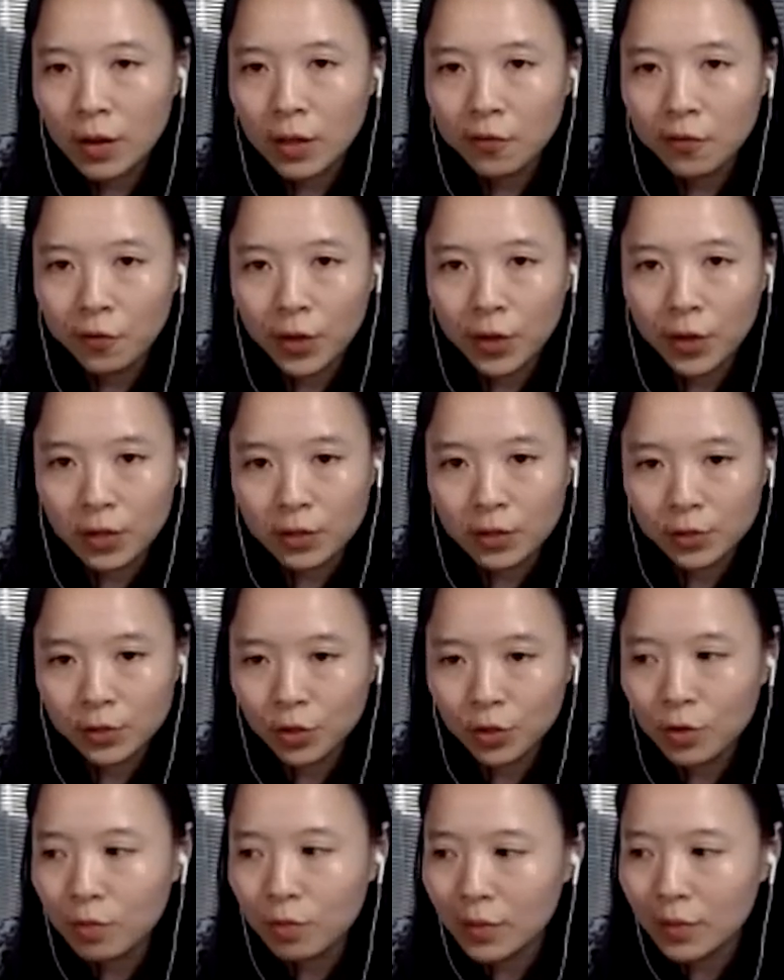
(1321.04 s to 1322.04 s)
if we
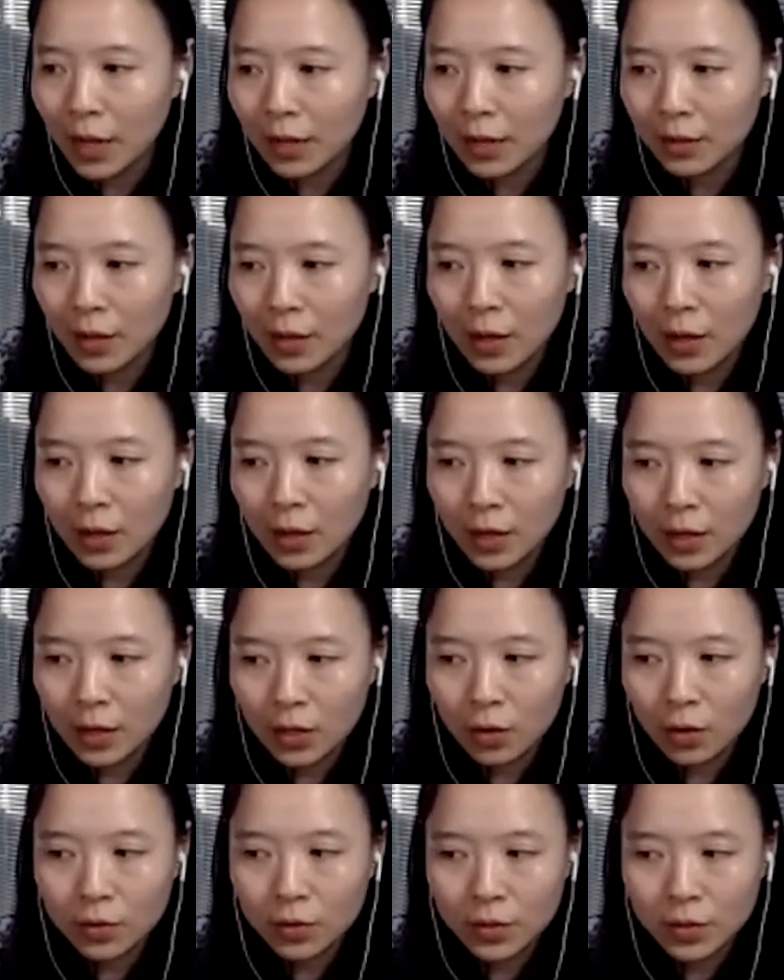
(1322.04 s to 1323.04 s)
assume that you
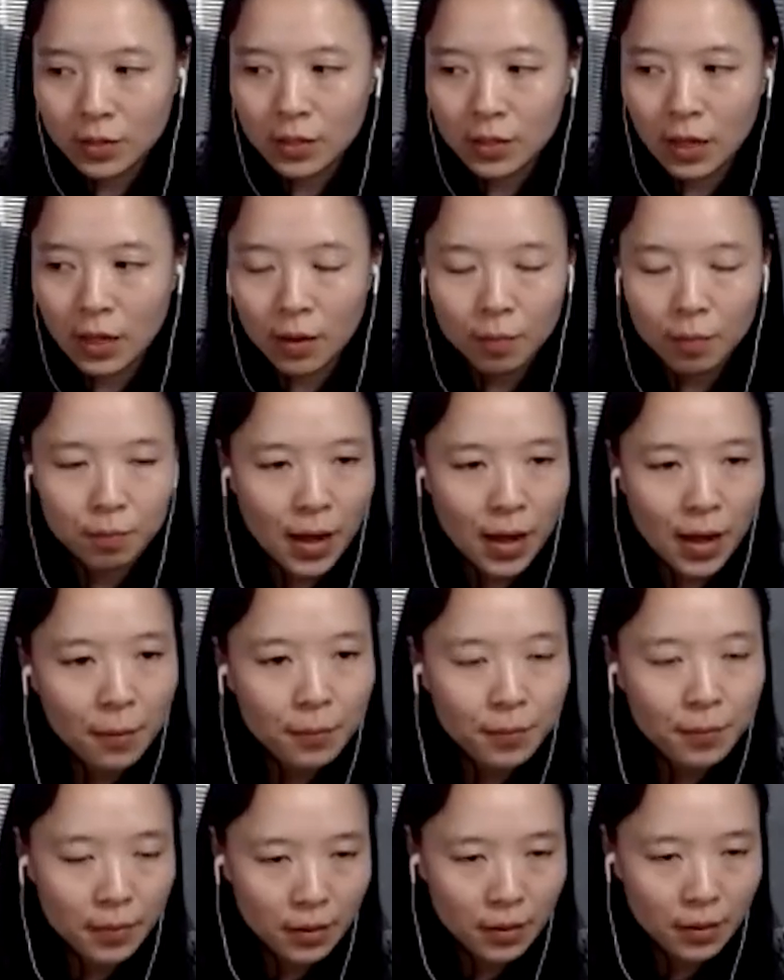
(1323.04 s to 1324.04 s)
know this map
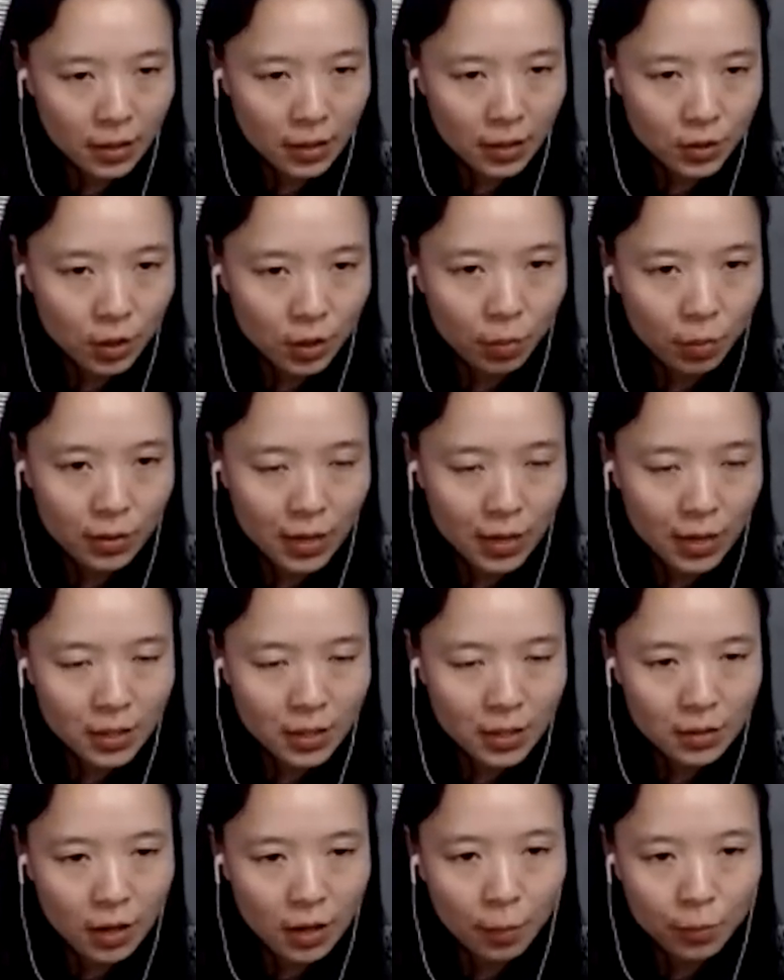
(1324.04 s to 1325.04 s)

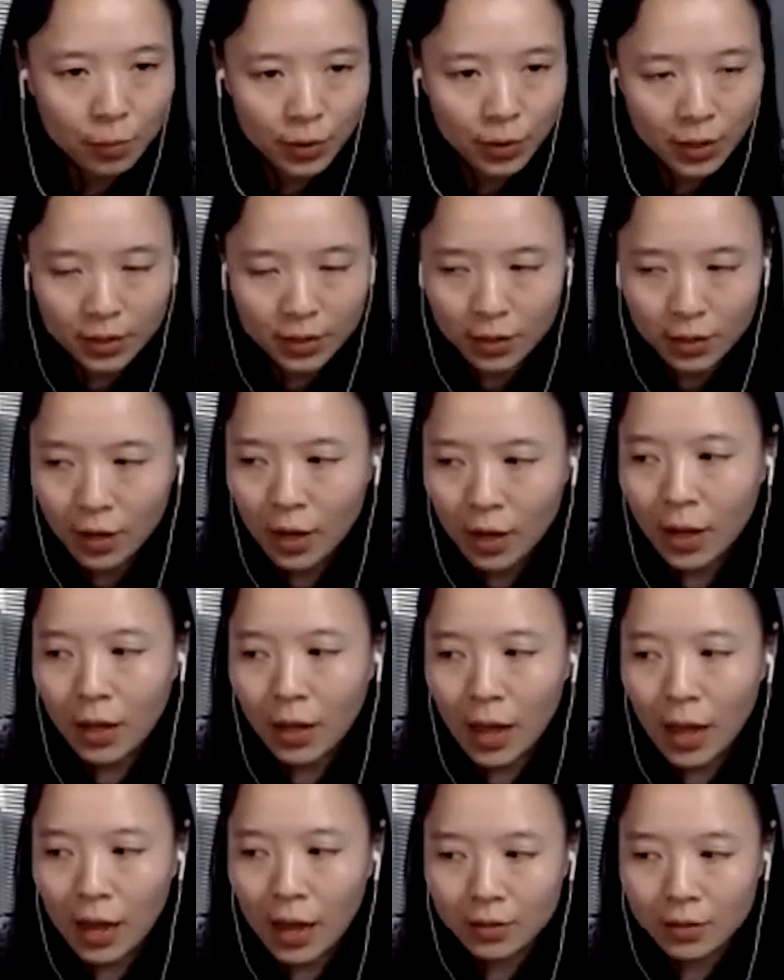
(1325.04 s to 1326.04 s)
interpolation operator
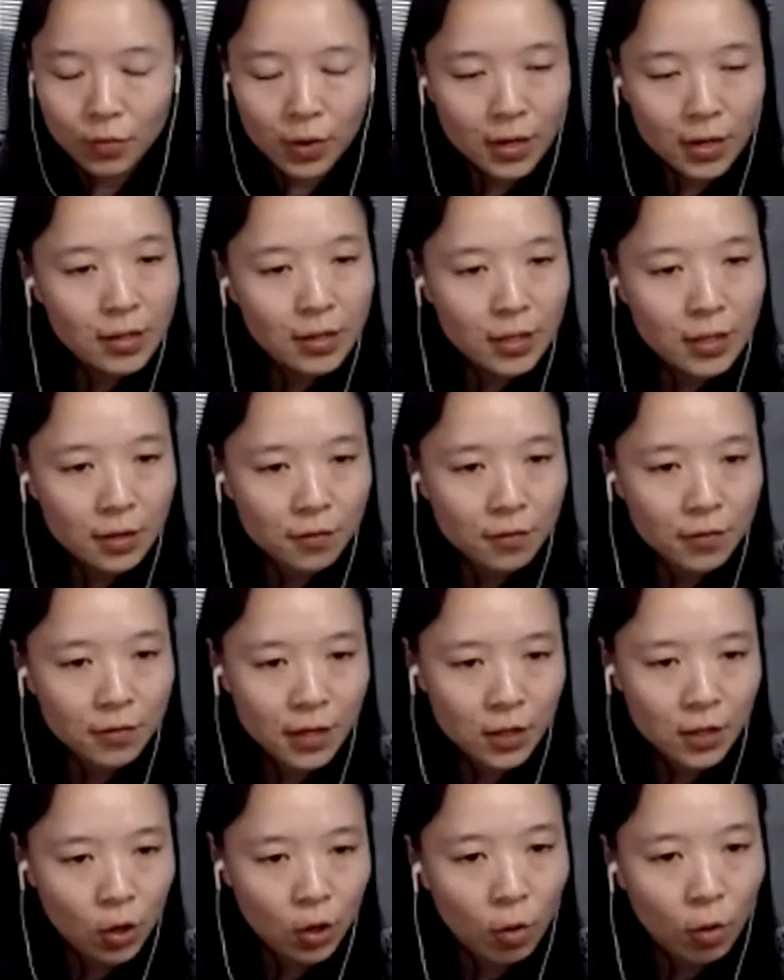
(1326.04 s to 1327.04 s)
has relatively
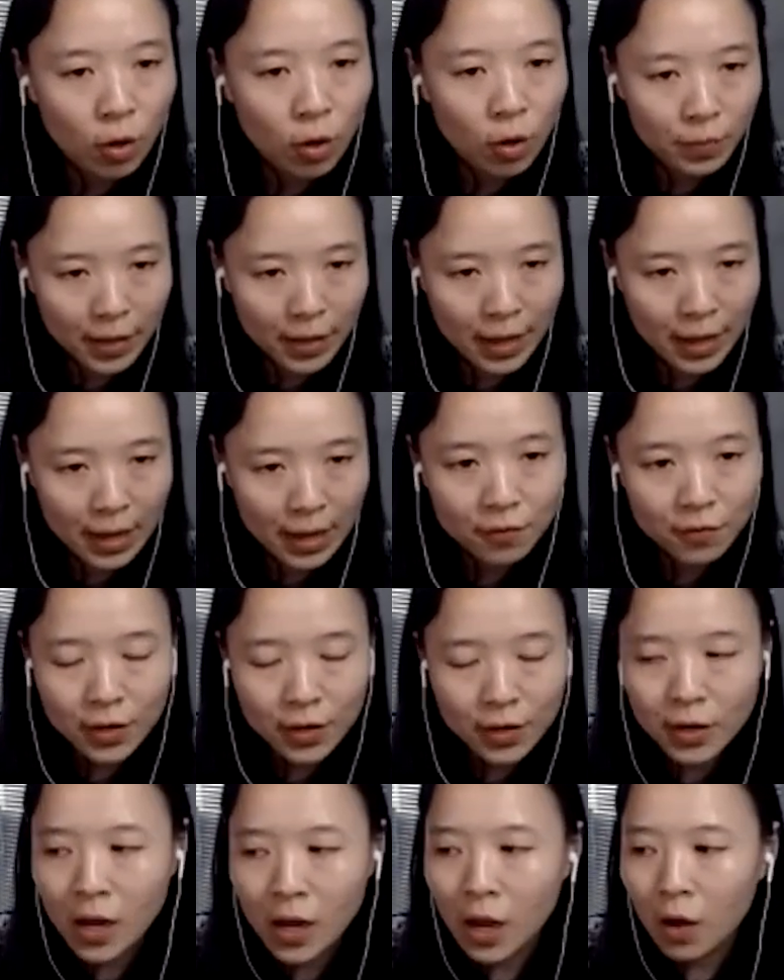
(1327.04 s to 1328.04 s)
normal behavior
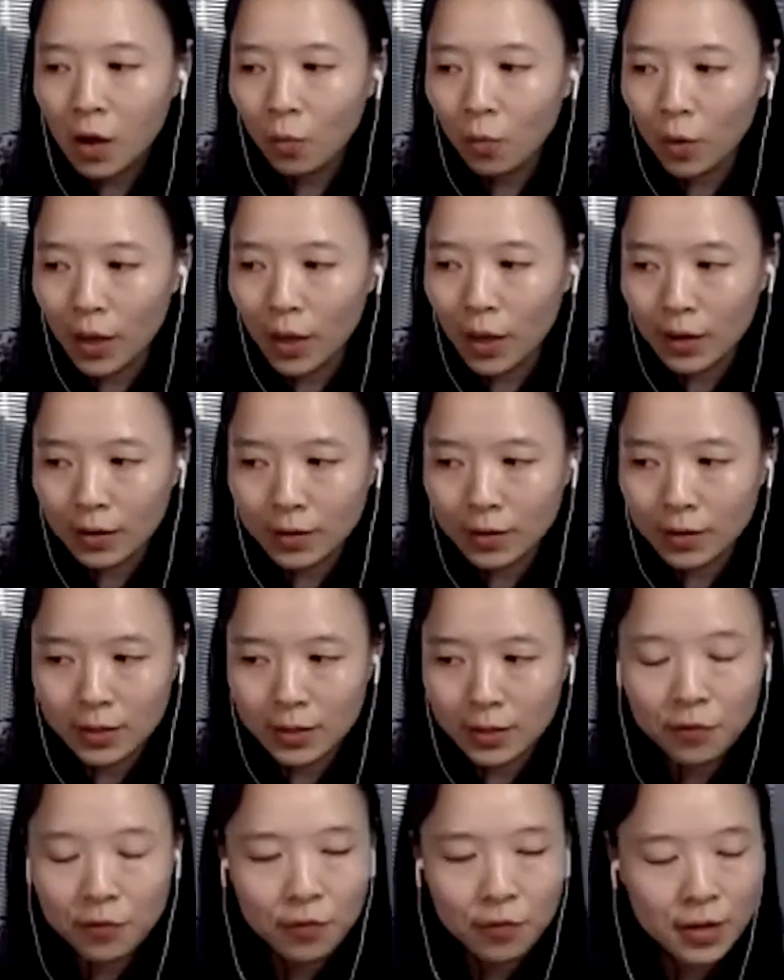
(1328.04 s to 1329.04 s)
where the
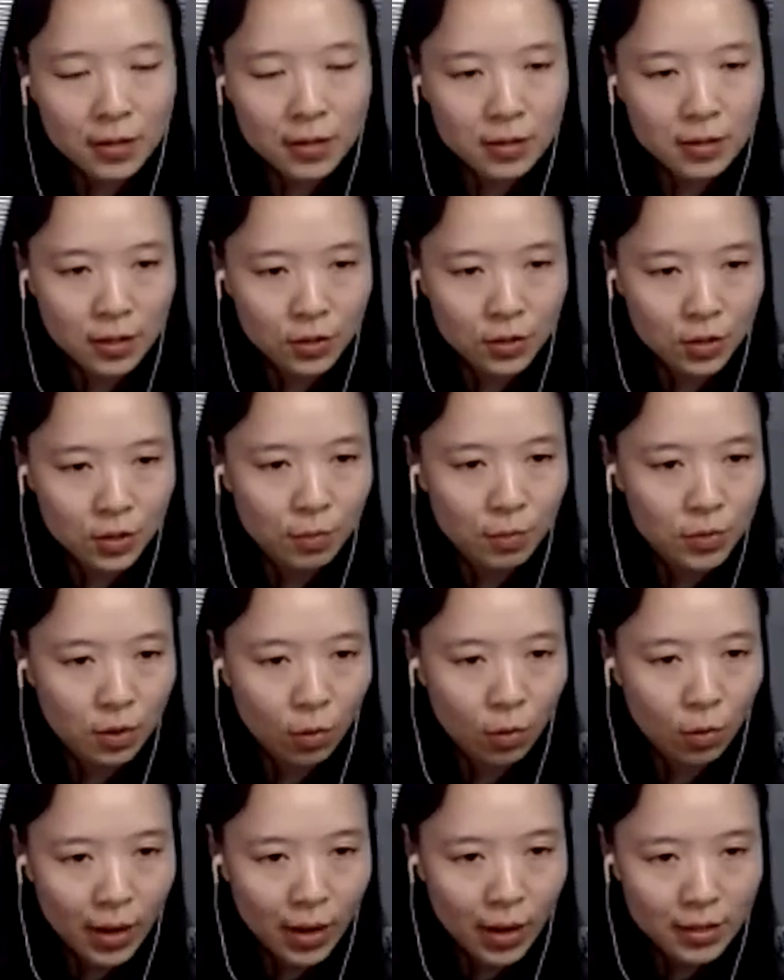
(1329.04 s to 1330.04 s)
difference in terms
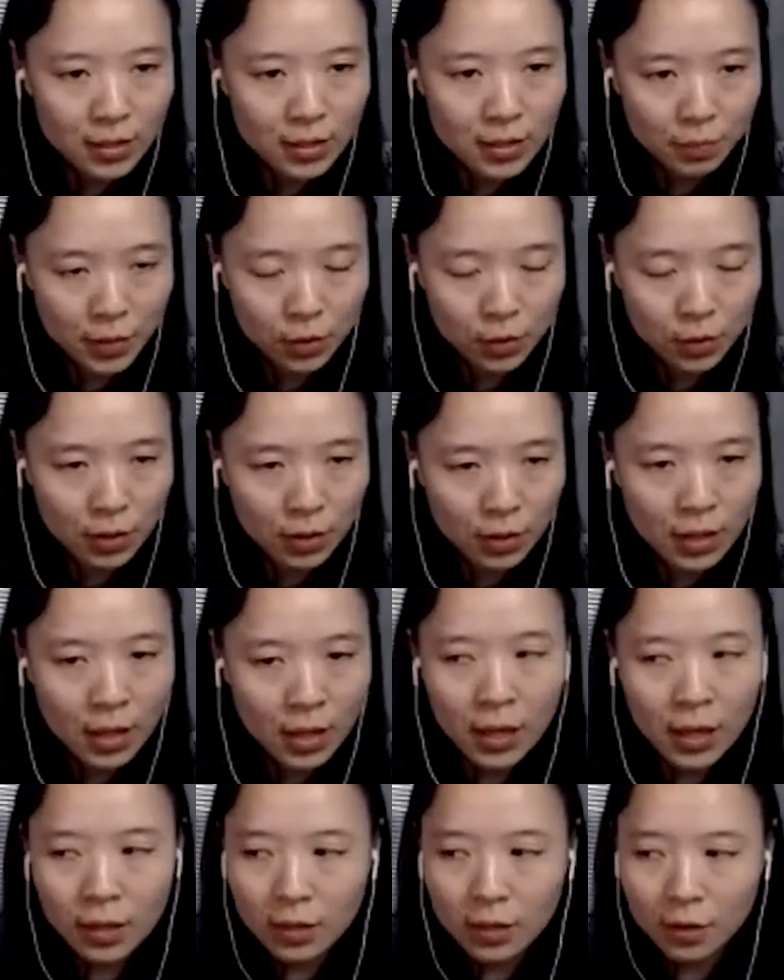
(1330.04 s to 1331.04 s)
of weights between
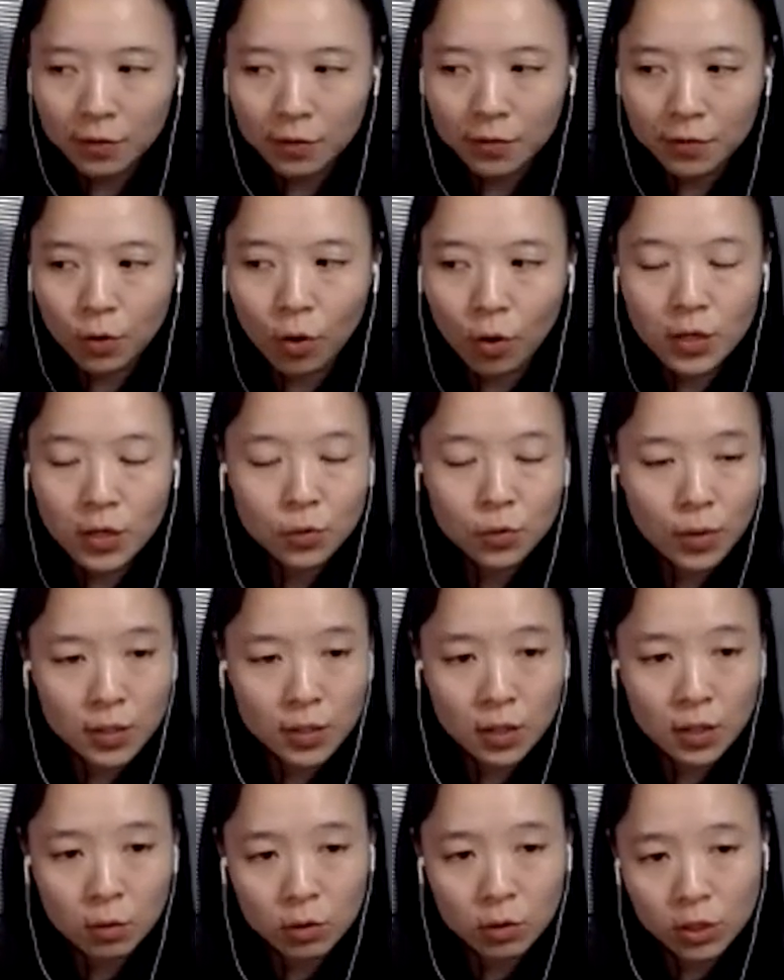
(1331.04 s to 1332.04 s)
the coarse
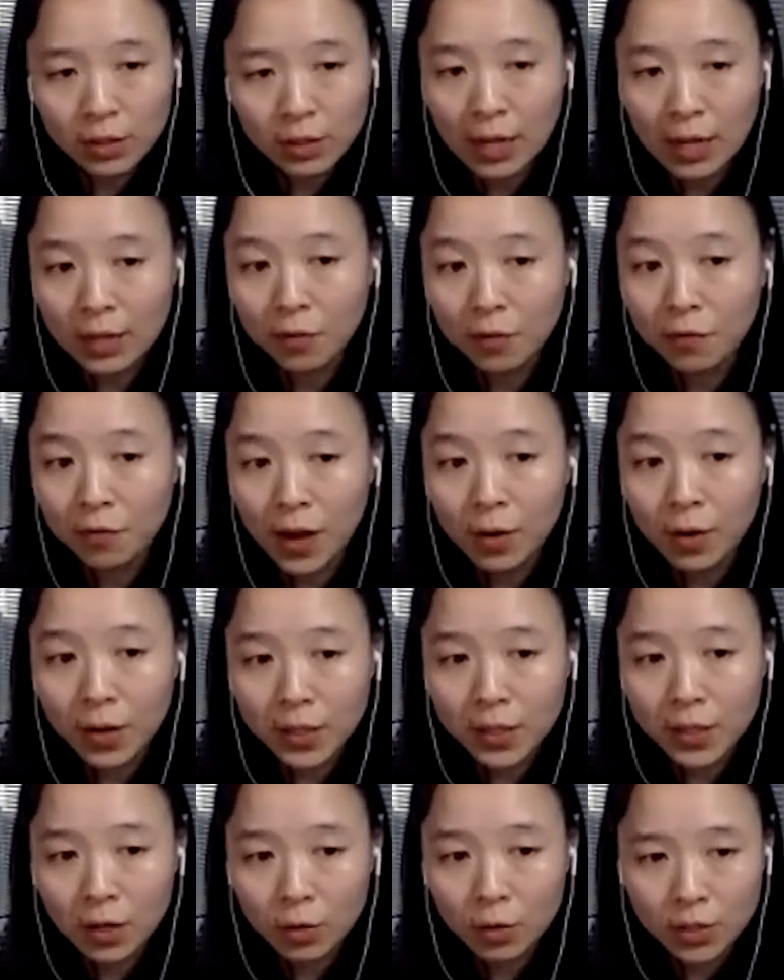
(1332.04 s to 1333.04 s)
resolution and the fine
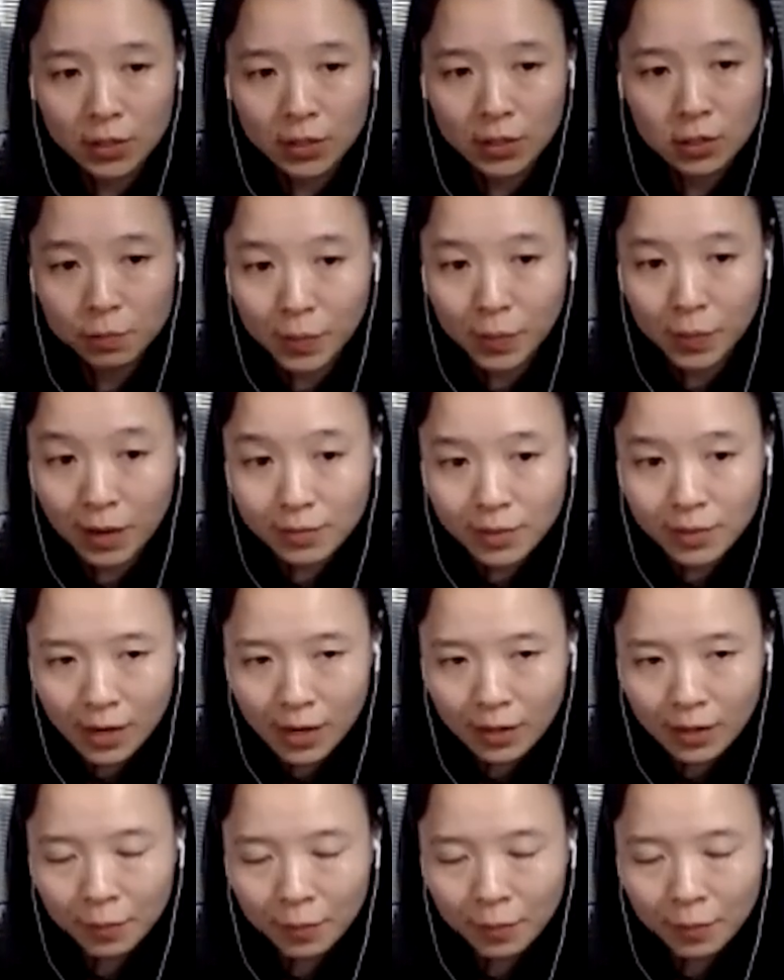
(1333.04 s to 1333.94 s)
resolution is bounded,